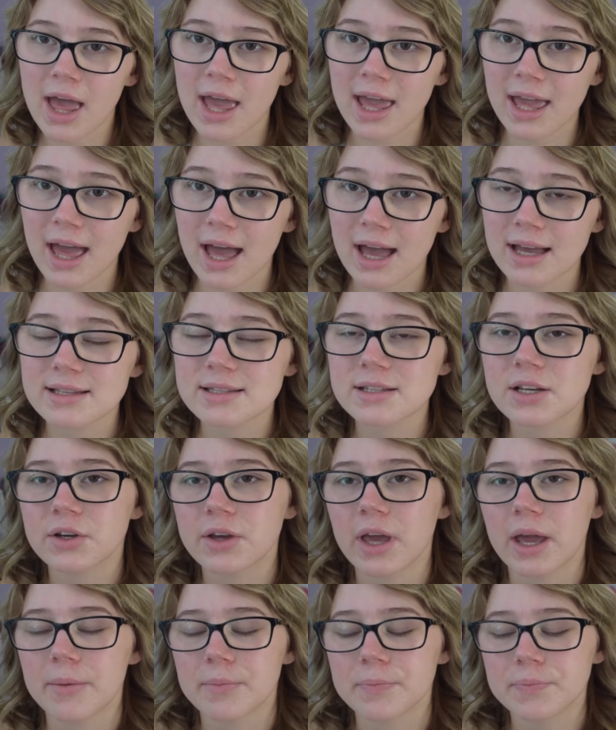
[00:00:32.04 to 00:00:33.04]
Hey guys,
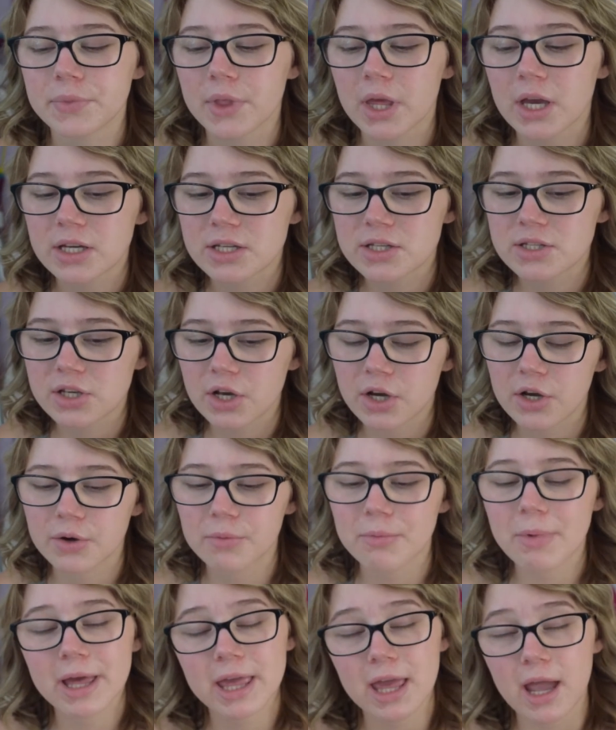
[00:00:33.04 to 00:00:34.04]
okay, so
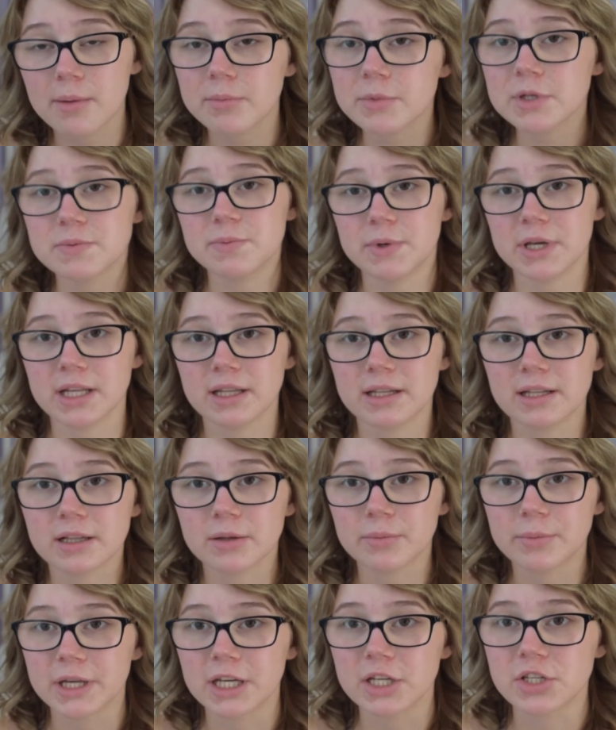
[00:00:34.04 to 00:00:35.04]
my camera's being a
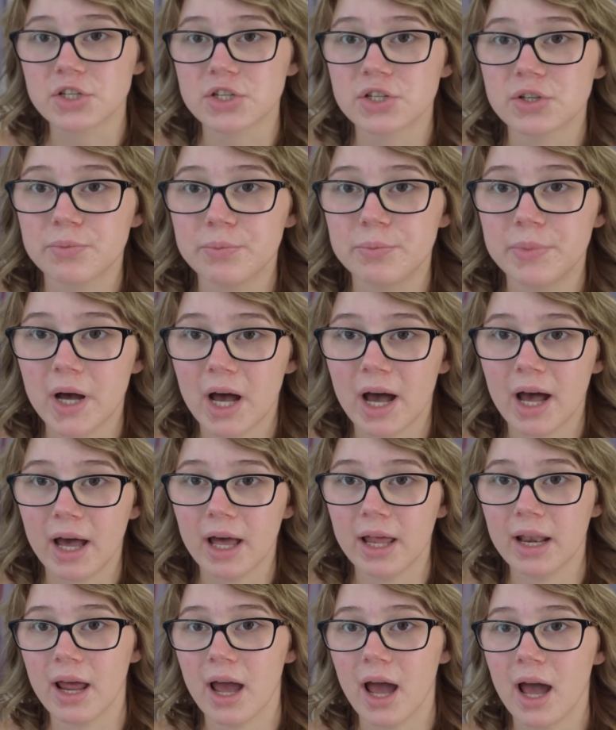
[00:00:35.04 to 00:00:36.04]
little bitch,
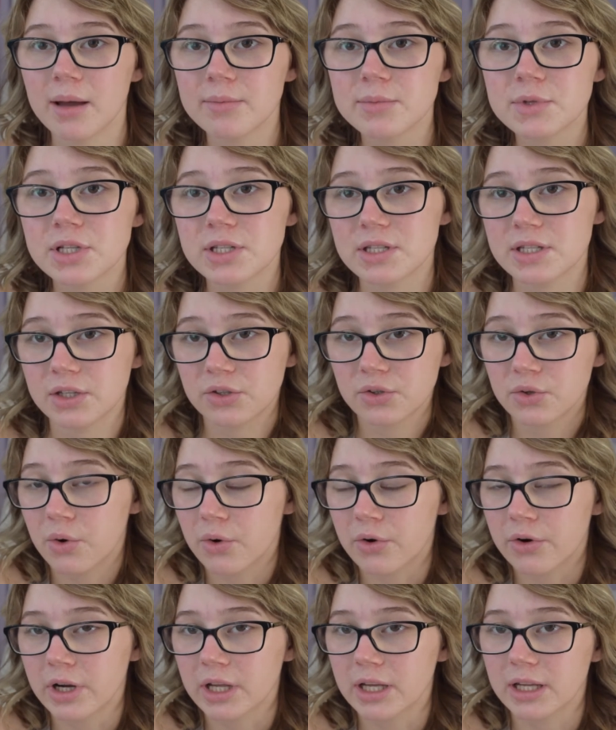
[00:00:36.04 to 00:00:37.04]
but I'm just
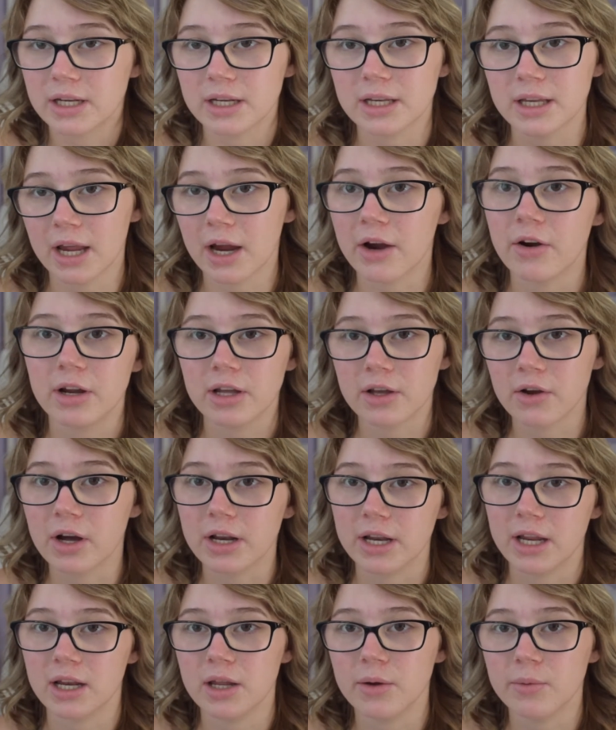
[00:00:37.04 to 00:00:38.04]
ignoring it and carrying
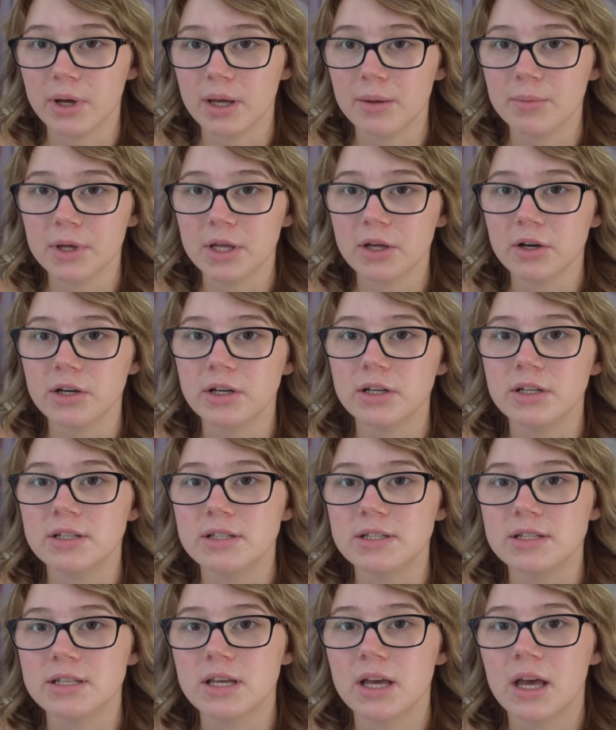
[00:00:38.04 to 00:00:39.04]
on anyway
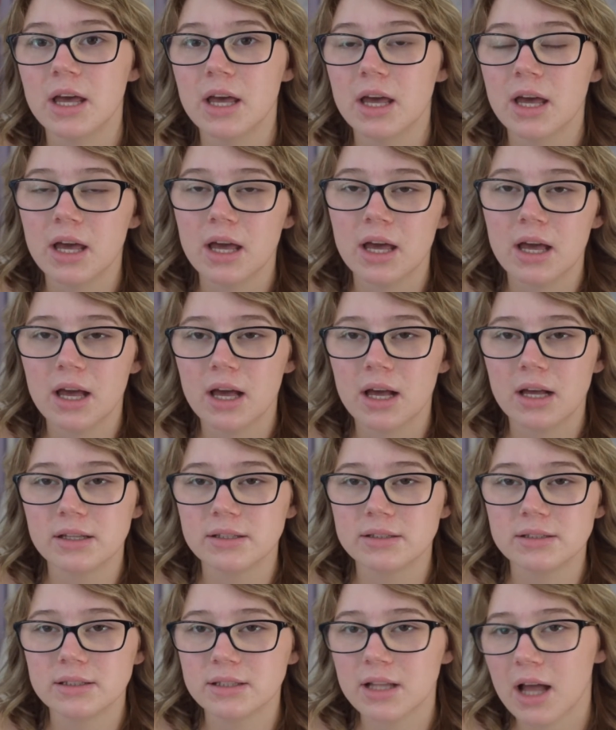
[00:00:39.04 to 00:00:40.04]
because
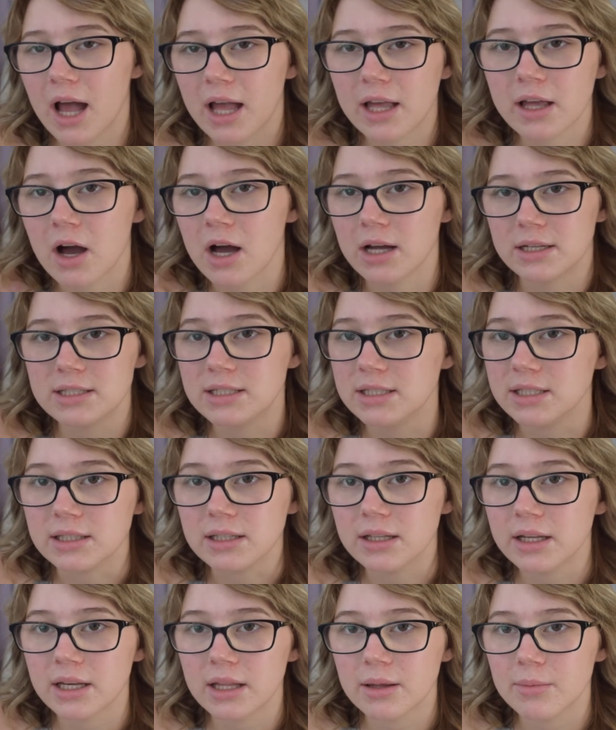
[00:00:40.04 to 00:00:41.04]
I can't
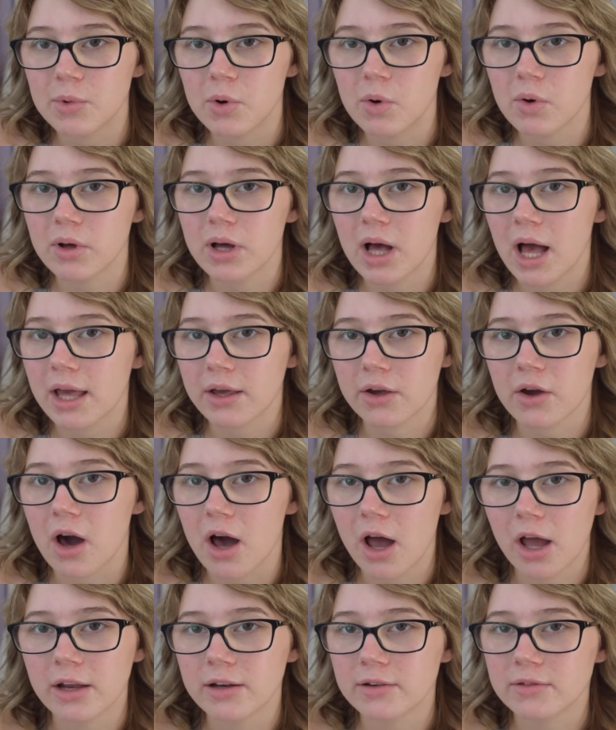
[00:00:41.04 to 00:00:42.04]
deal anymore. I
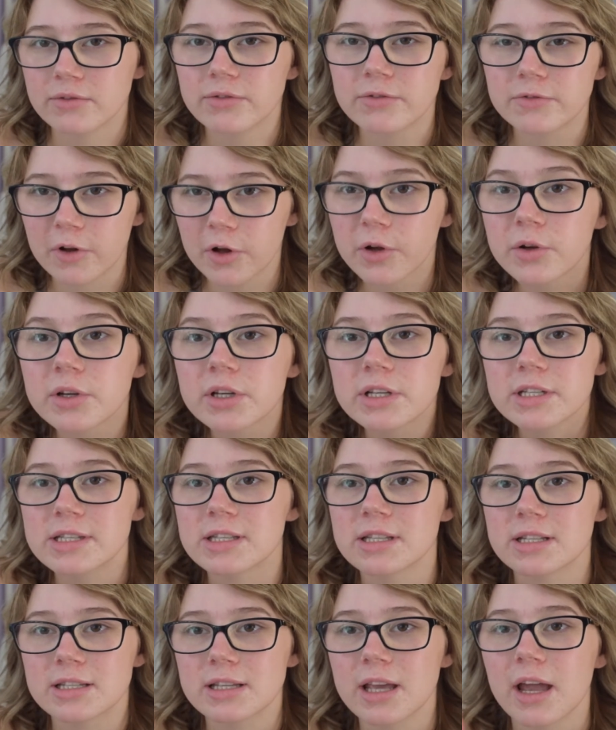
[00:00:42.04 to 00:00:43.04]
can't focus
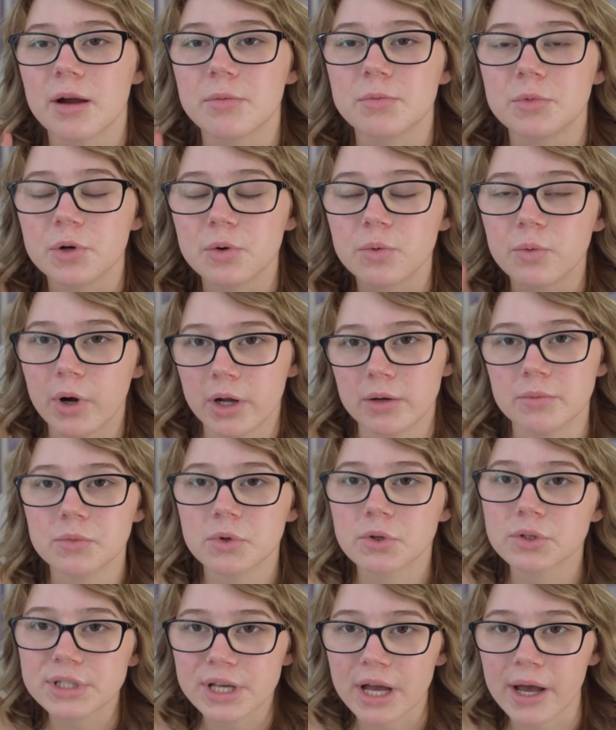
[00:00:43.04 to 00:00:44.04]
this camera one
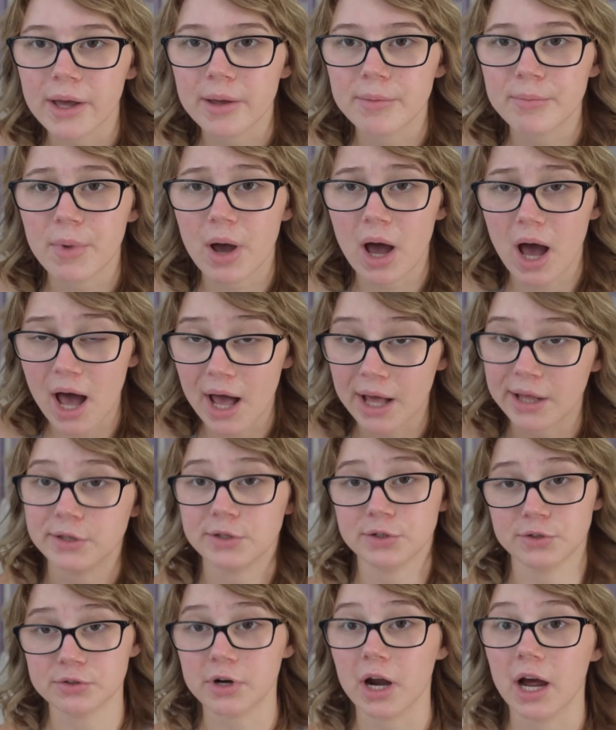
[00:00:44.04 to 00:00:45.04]
more time. I'll
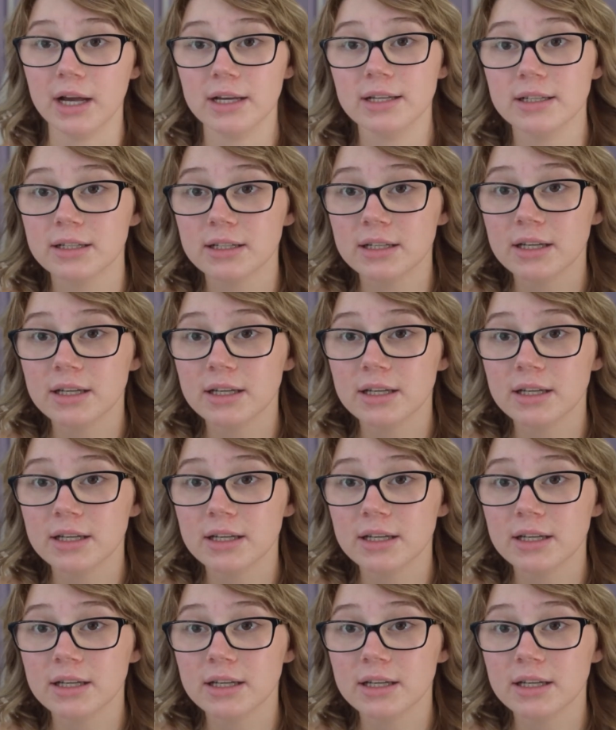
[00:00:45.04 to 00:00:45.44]
cry.